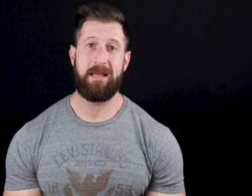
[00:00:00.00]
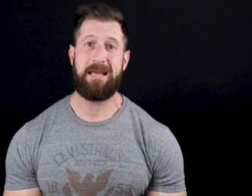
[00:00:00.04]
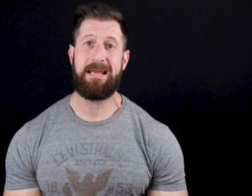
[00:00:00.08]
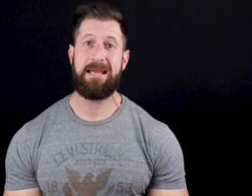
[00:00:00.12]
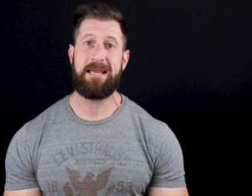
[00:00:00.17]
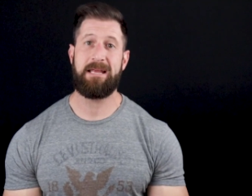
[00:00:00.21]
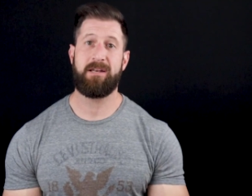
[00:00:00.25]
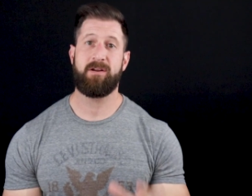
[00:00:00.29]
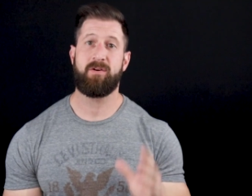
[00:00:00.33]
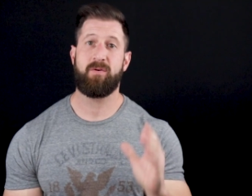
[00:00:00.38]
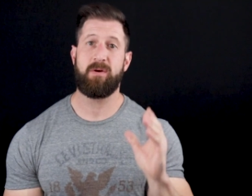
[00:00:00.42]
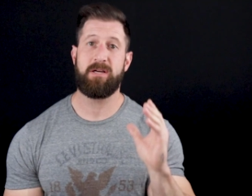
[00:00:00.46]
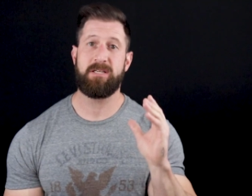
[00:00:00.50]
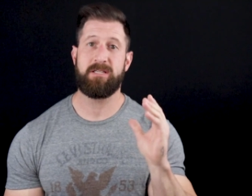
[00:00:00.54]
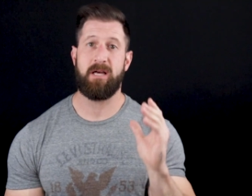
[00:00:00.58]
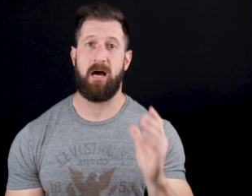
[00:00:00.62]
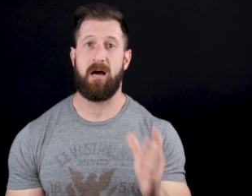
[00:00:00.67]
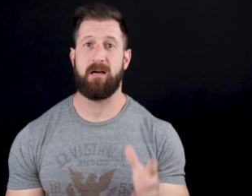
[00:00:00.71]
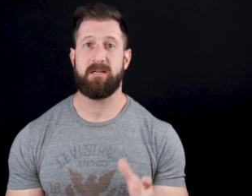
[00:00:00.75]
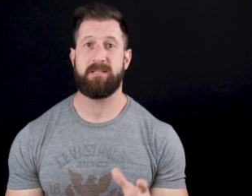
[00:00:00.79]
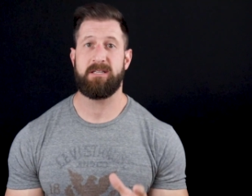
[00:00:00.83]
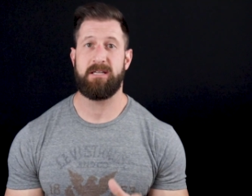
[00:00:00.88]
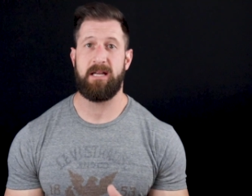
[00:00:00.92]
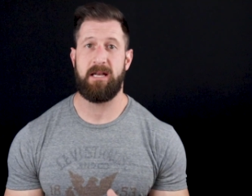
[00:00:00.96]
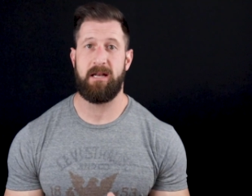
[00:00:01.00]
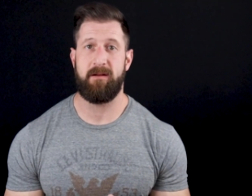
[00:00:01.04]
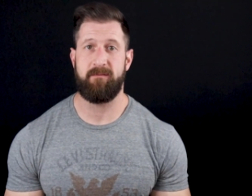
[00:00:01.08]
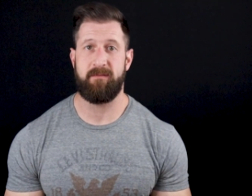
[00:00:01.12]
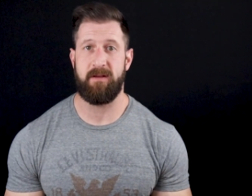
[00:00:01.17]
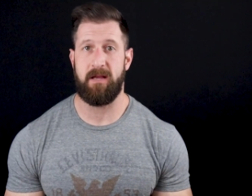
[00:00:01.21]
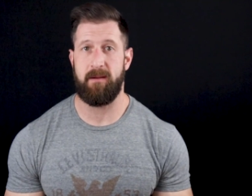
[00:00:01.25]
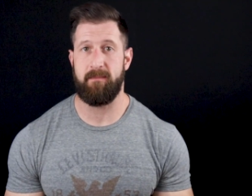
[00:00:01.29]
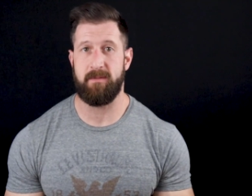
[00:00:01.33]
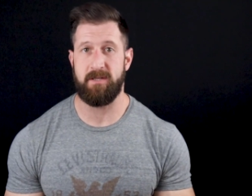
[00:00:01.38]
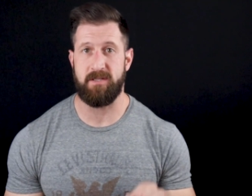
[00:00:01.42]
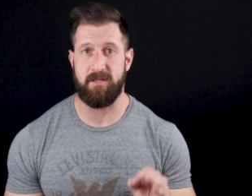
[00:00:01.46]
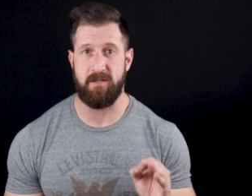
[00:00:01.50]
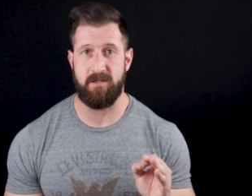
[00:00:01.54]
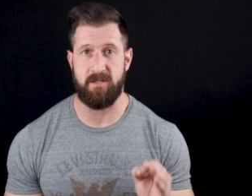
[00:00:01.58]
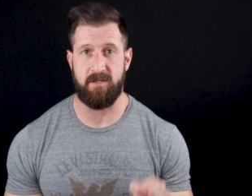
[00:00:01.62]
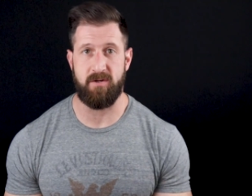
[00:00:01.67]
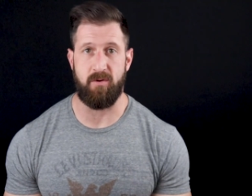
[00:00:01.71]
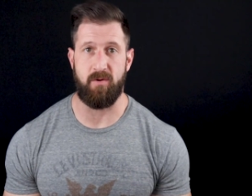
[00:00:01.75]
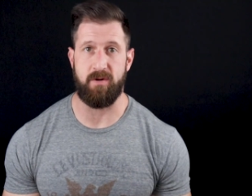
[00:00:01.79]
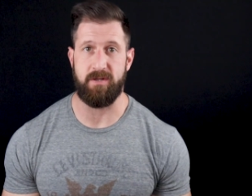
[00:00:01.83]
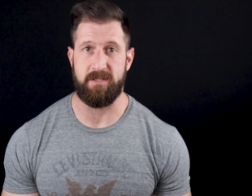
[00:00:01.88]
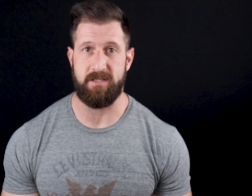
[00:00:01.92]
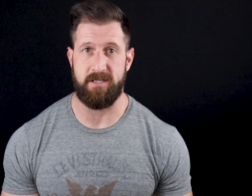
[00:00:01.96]
They increase oxidative damage in
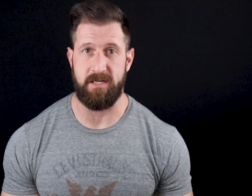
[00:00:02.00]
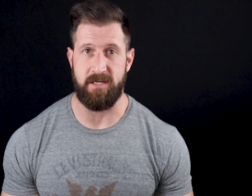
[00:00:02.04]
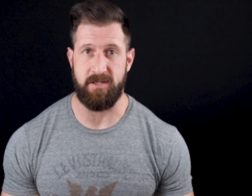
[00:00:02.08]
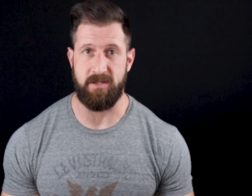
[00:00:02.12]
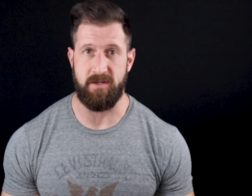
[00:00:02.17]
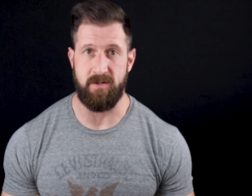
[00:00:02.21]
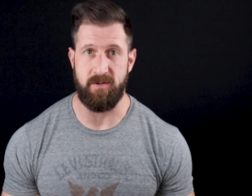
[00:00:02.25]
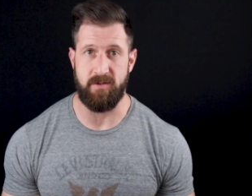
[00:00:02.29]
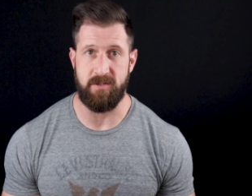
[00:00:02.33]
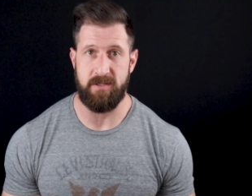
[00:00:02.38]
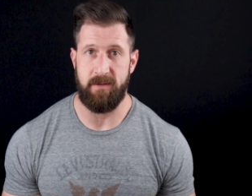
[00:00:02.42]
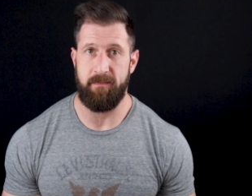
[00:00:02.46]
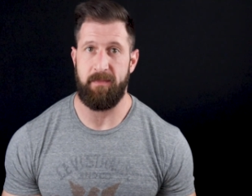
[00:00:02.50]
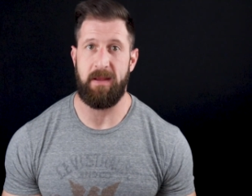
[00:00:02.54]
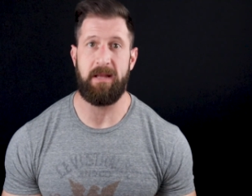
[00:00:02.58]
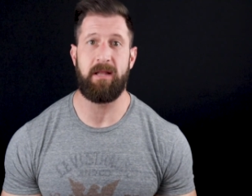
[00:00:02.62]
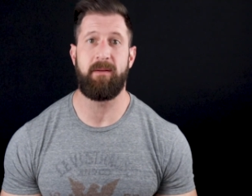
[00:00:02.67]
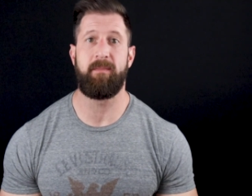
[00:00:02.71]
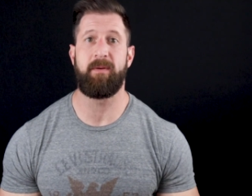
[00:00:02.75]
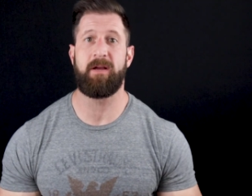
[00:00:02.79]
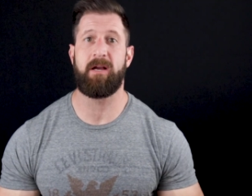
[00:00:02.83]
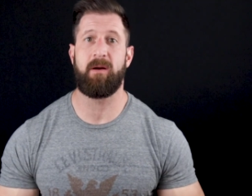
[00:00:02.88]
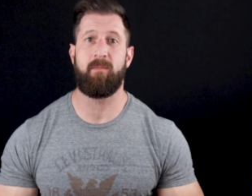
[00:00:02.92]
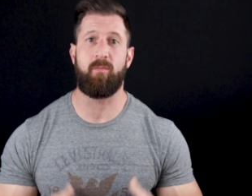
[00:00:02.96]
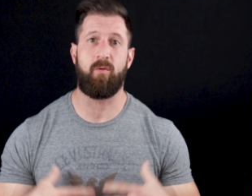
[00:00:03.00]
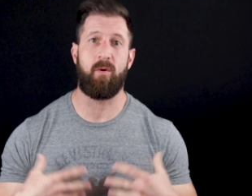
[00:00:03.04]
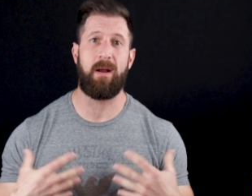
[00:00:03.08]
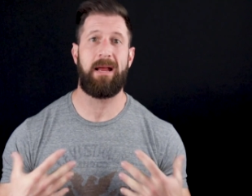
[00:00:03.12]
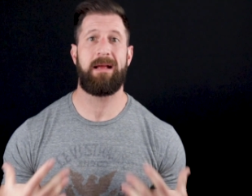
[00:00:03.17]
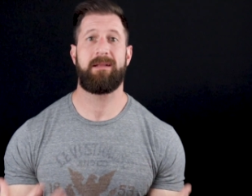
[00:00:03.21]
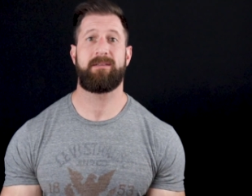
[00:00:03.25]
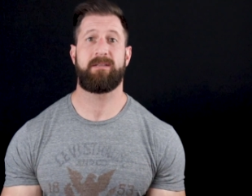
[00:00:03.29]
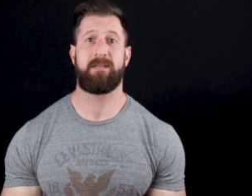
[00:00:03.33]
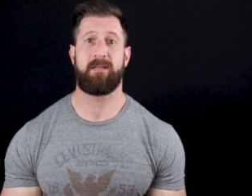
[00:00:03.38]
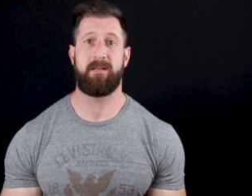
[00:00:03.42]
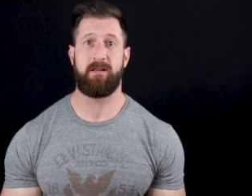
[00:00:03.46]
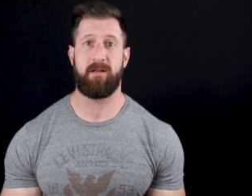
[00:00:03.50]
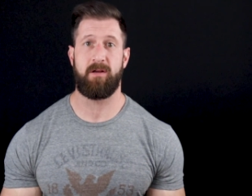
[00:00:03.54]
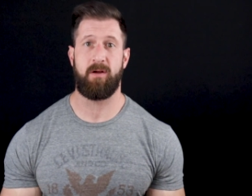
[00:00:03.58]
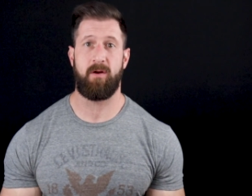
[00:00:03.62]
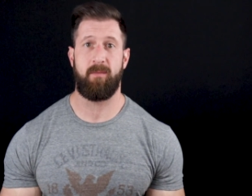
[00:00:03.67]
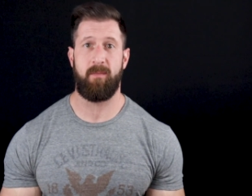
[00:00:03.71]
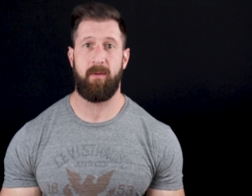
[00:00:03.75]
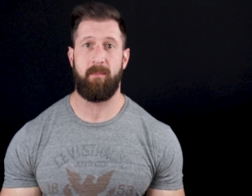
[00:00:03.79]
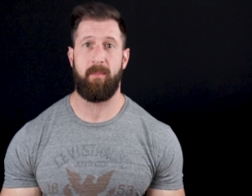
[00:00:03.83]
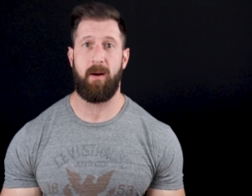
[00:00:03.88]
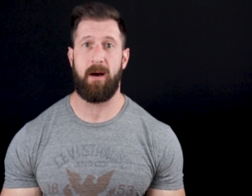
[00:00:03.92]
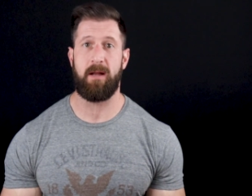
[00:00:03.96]
storage tissues, and they become rancid in the
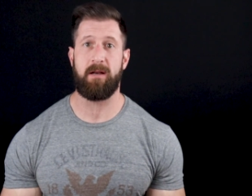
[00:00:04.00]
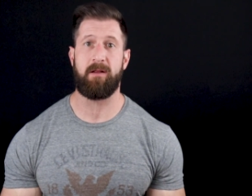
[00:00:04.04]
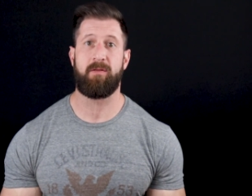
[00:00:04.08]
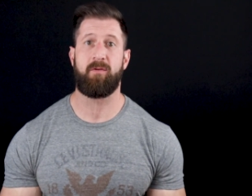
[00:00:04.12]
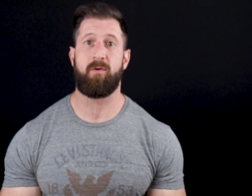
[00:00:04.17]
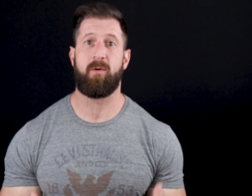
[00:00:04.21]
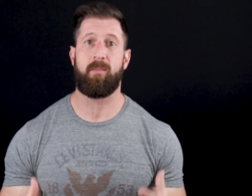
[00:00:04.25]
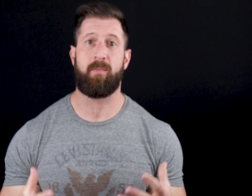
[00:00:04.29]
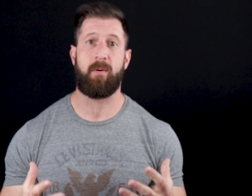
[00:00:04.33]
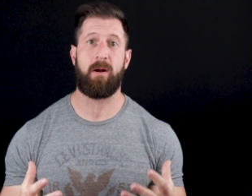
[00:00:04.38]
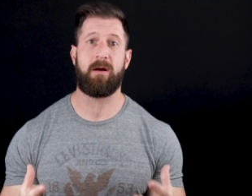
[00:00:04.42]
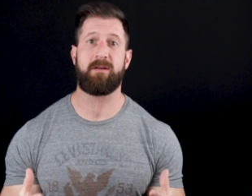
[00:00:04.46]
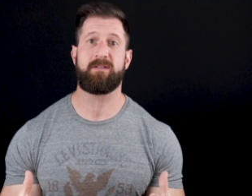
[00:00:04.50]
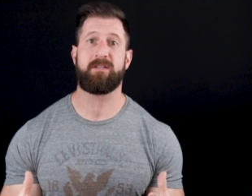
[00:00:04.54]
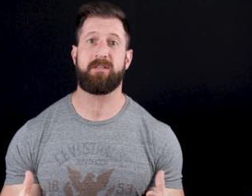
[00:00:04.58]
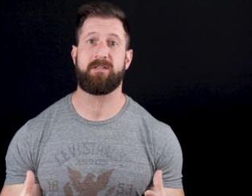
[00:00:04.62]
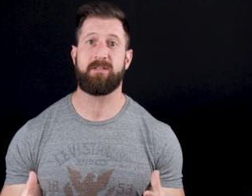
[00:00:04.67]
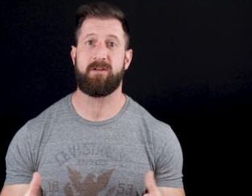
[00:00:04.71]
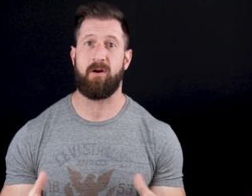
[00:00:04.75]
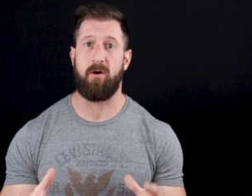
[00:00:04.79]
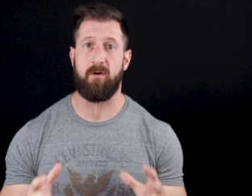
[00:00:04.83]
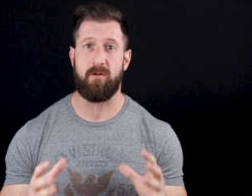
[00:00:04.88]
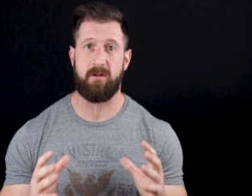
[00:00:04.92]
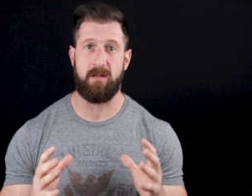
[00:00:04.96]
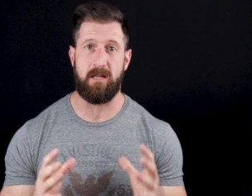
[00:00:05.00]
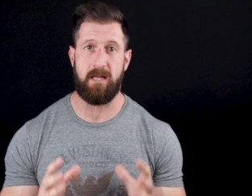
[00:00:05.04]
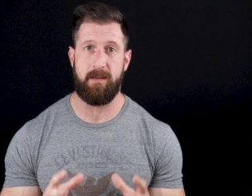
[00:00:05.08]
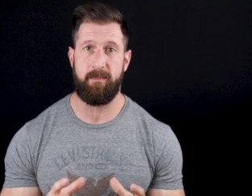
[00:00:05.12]
human body through a process called